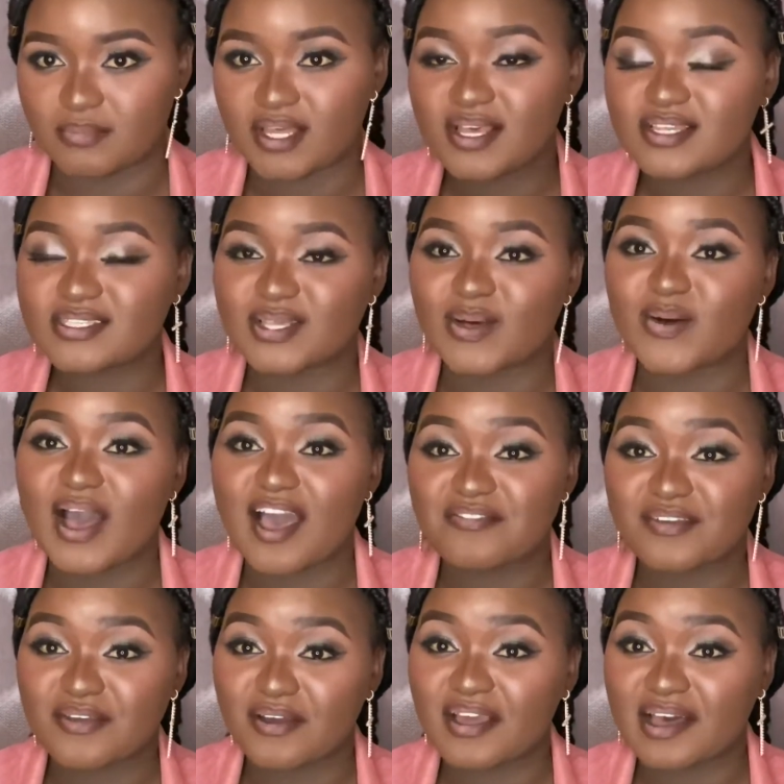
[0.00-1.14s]
So having
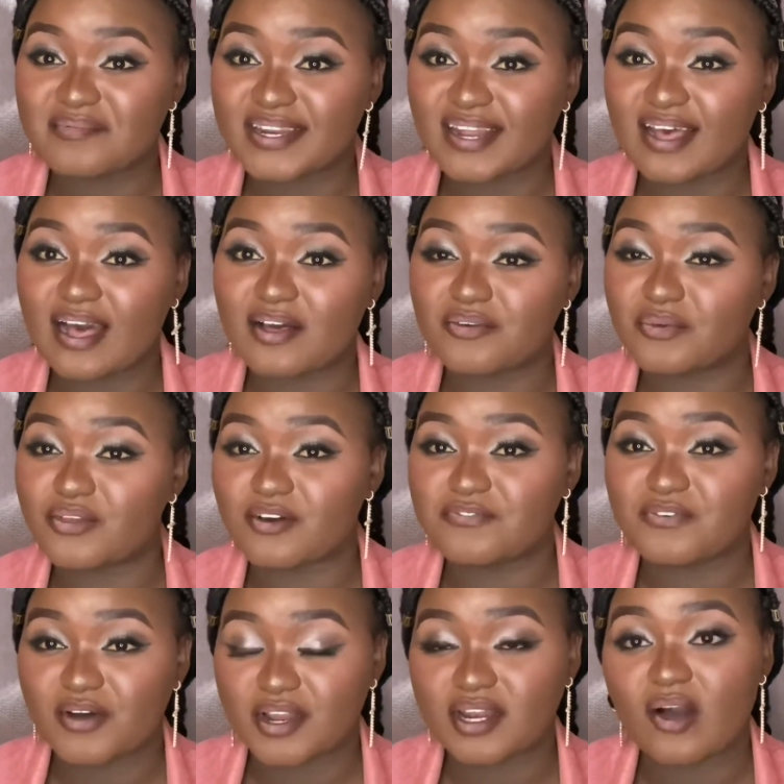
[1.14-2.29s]
your
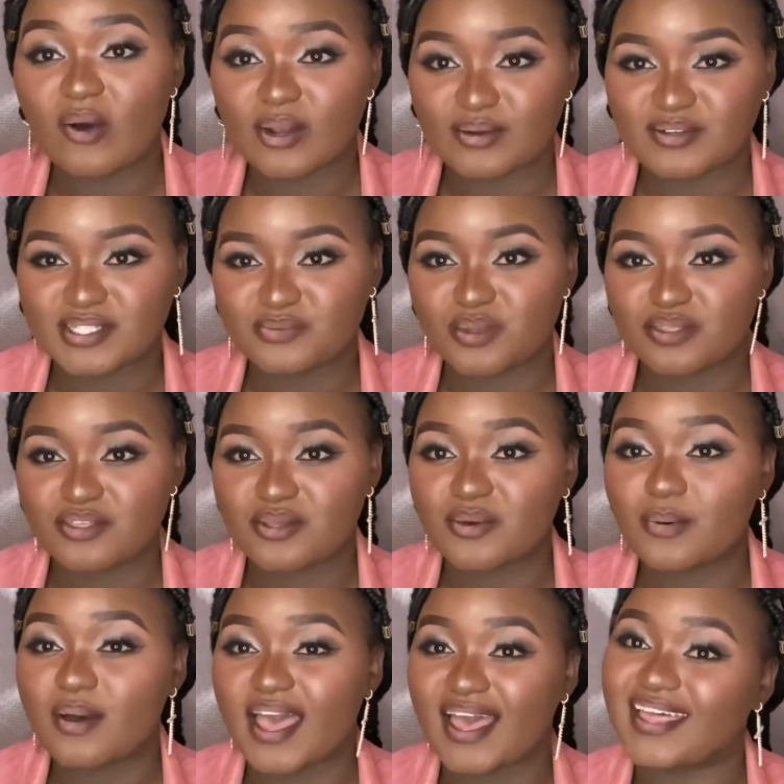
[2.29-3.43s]
phone always with you
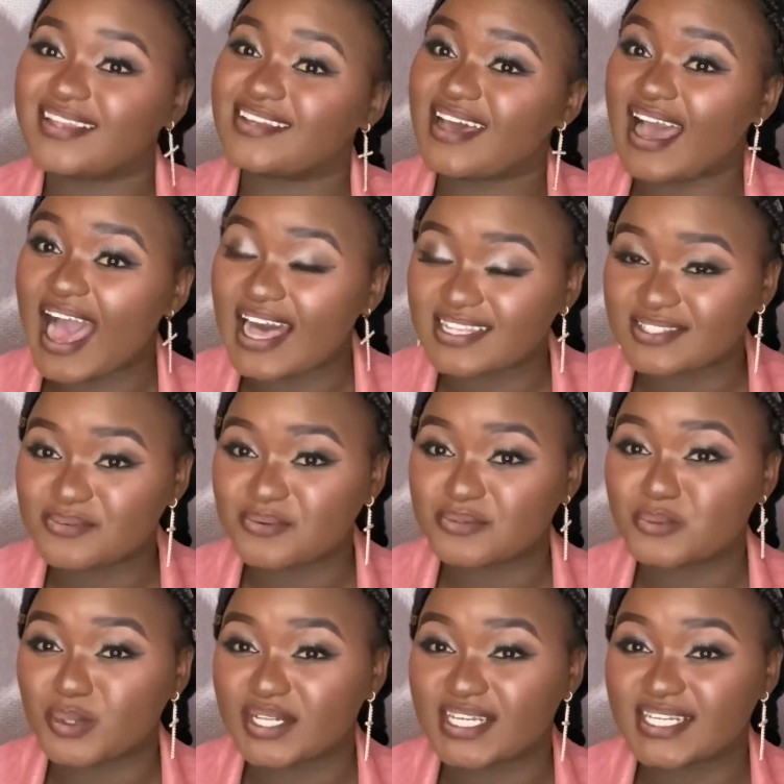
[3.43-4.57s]
and has good
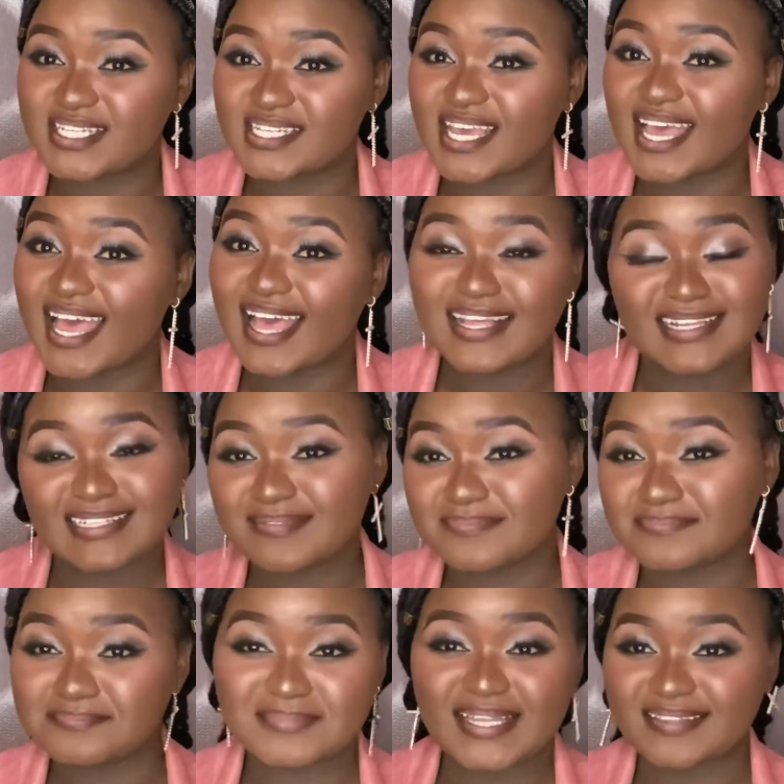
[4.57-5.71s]
quality,
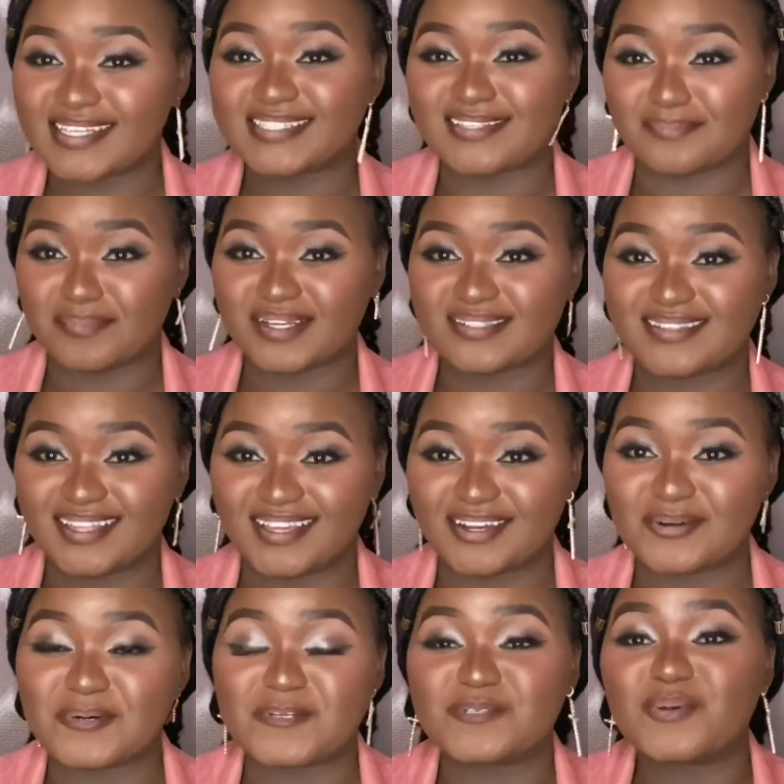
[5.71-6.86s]
that's the best thing,
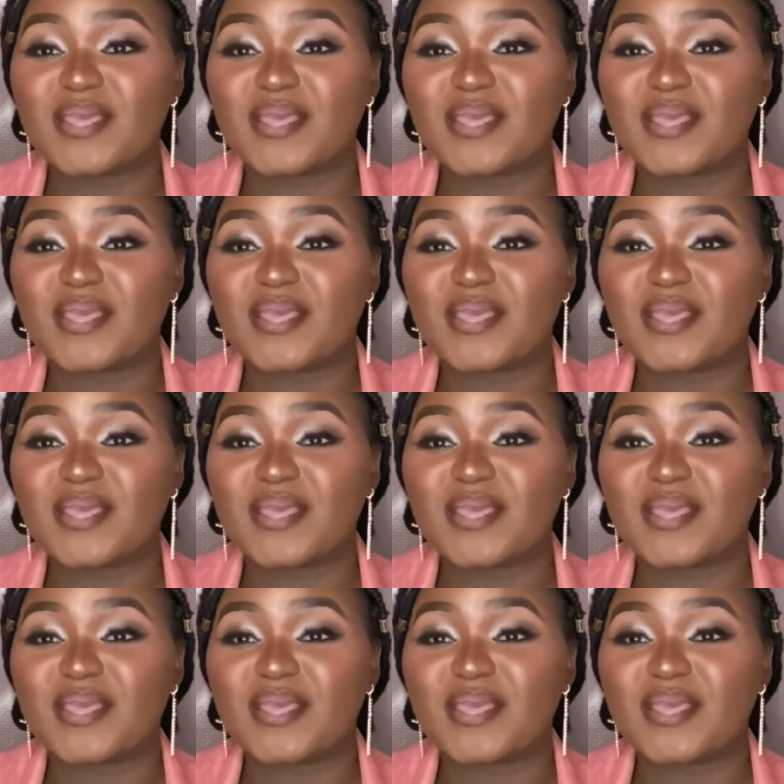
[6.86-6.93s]
because you